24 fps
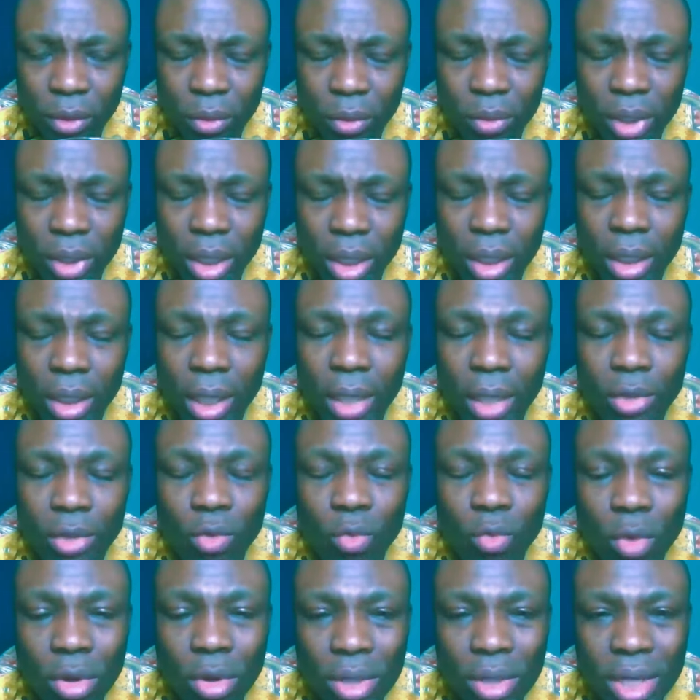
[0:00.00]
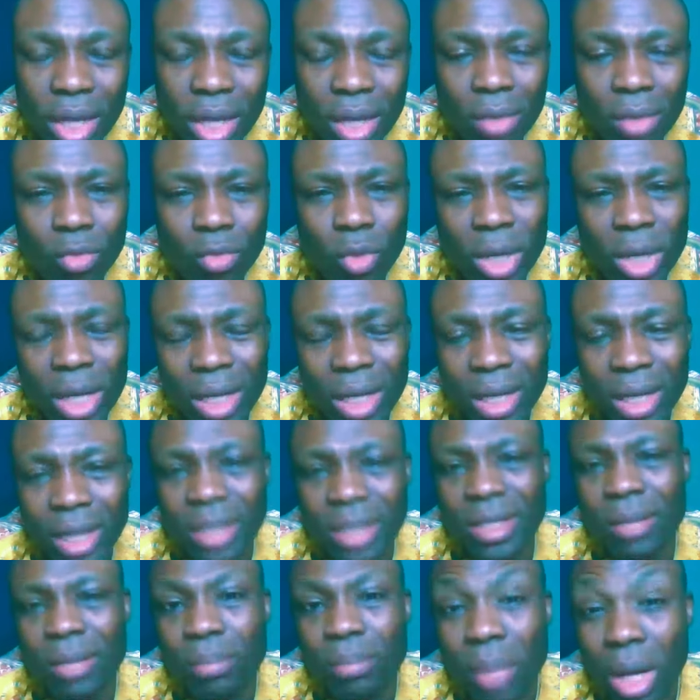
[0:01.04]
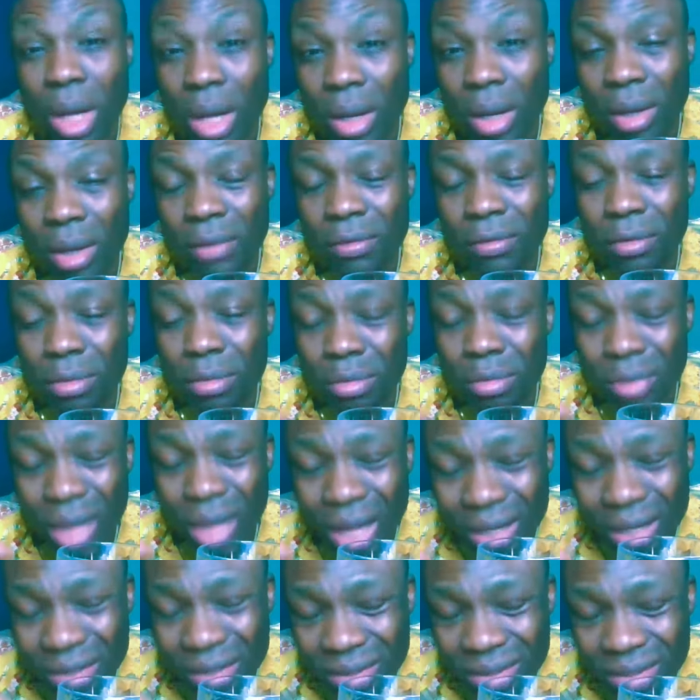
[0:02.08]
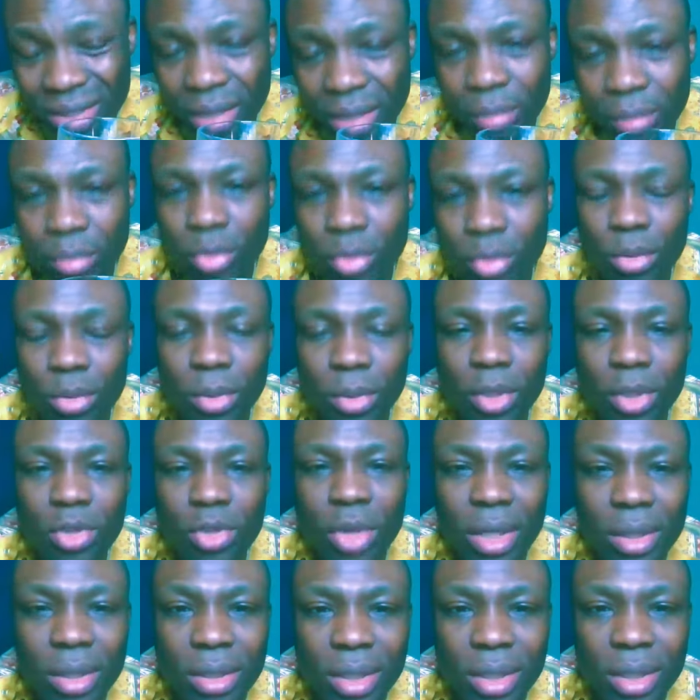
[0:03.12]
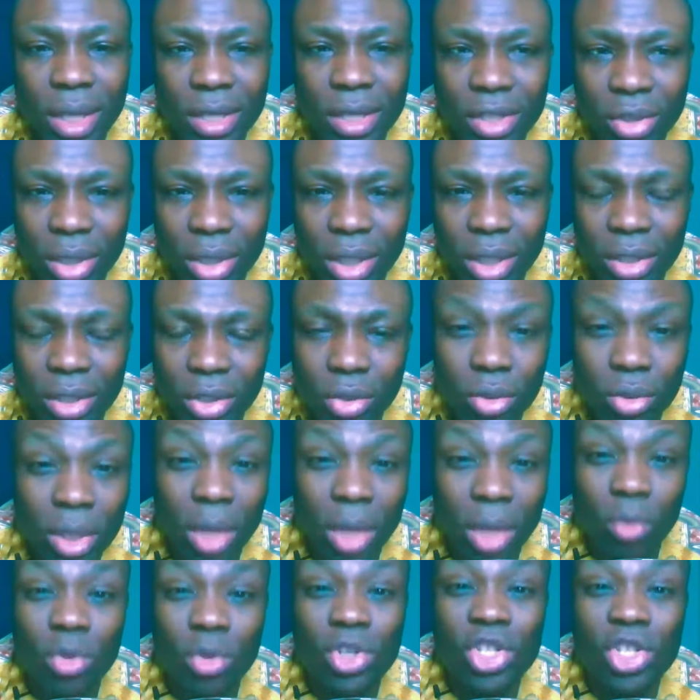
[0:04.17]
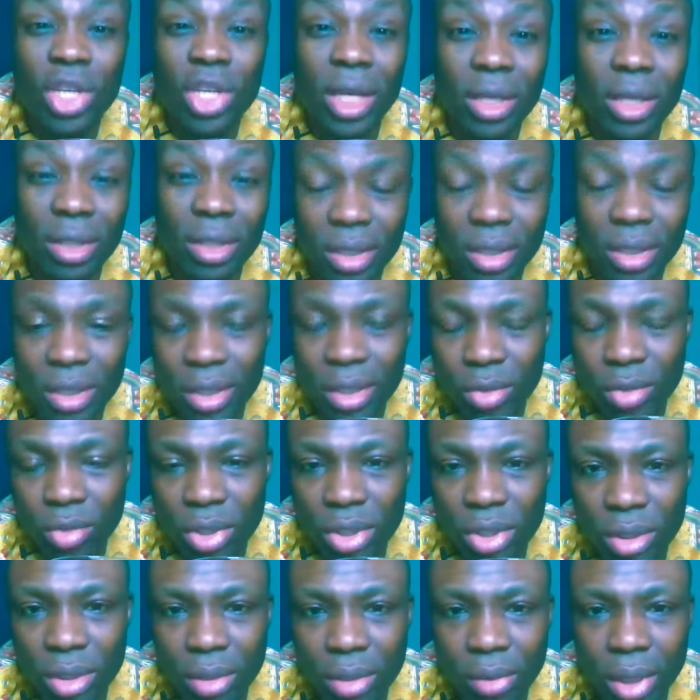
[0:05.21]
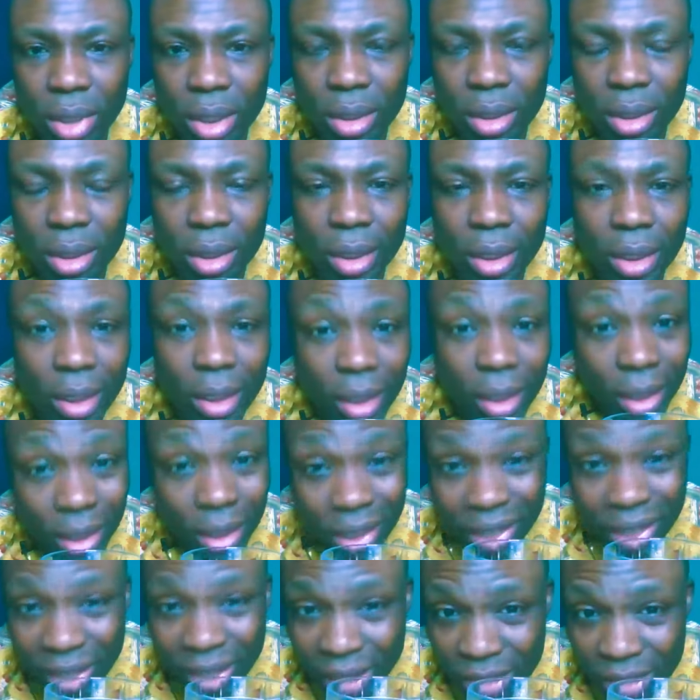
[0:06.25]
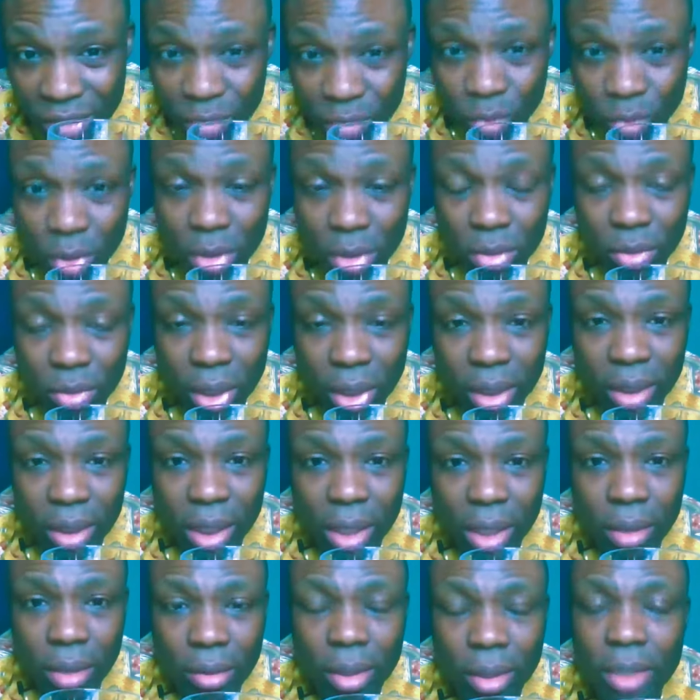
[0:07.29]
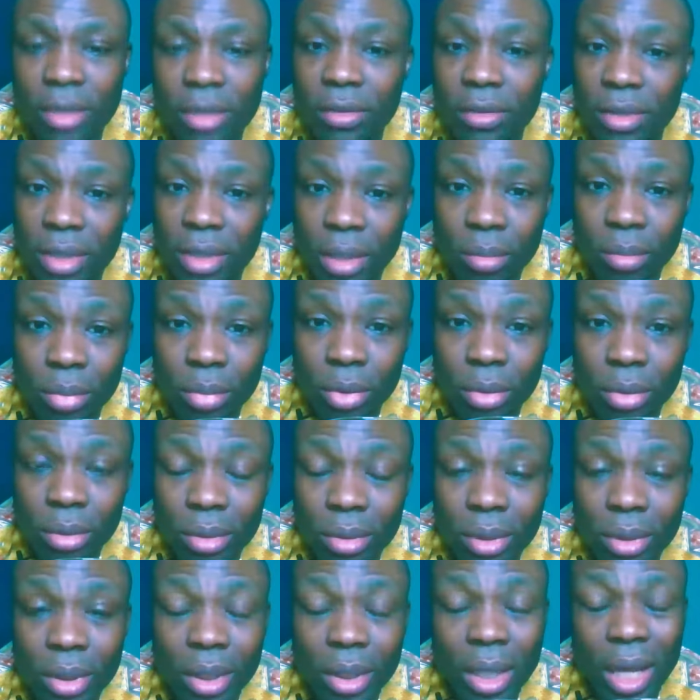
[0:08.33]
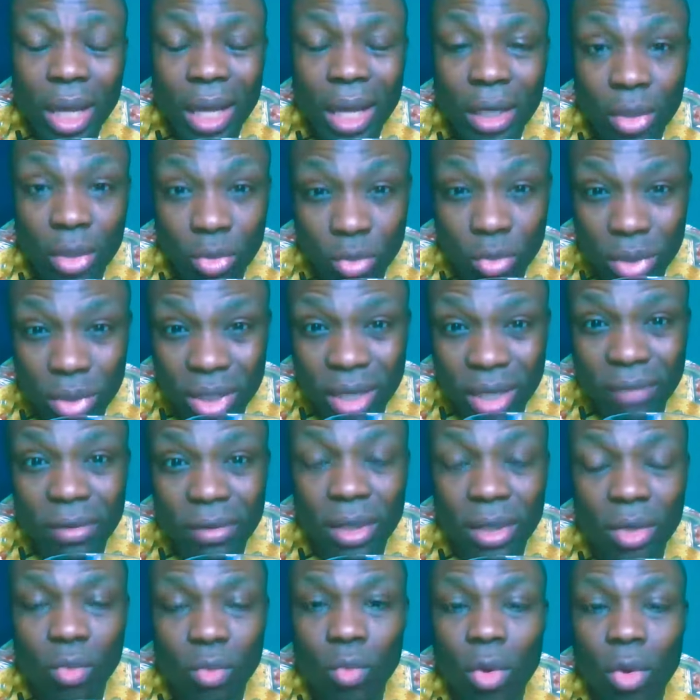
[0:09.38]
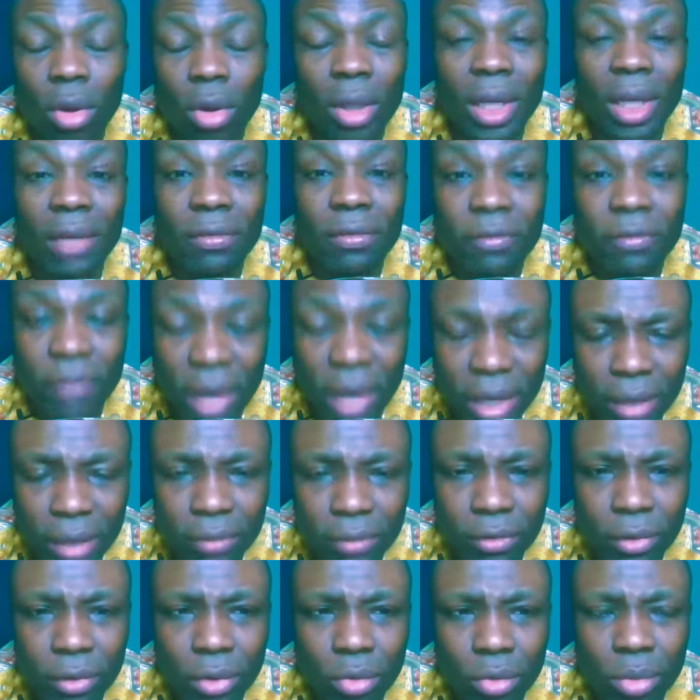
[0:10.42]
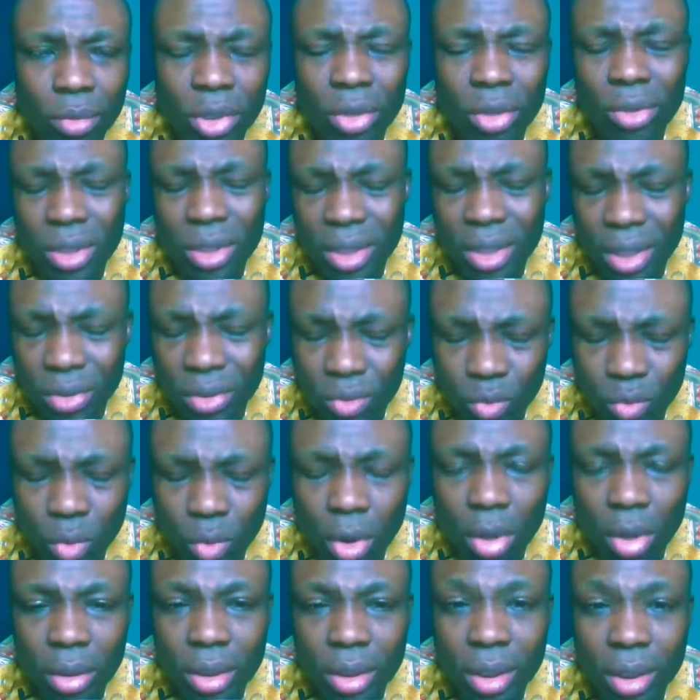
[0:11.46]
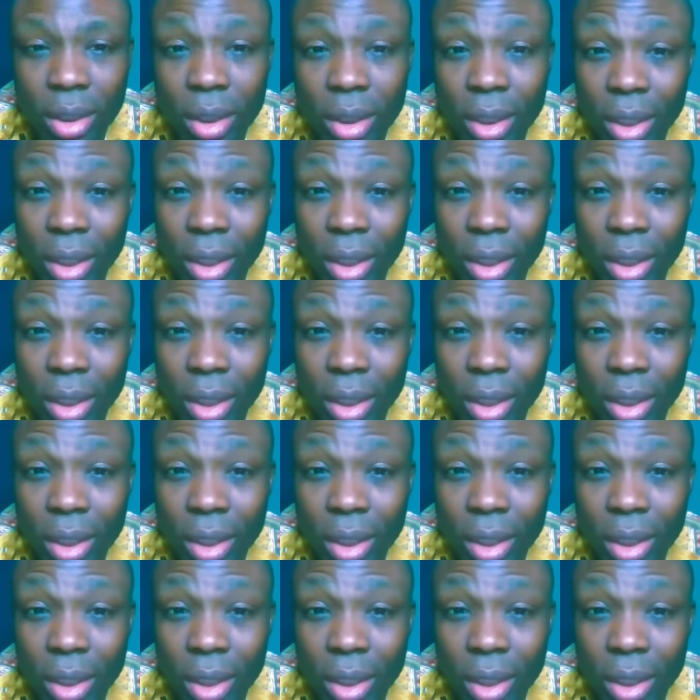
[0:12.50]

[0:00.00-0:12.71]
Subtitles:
Okay, and you wonder whether there is a powerful and simple spiritual exercise you can do that will change this situation around. Here is one right now. It's simple and it will definitely work like fire for you because it has worked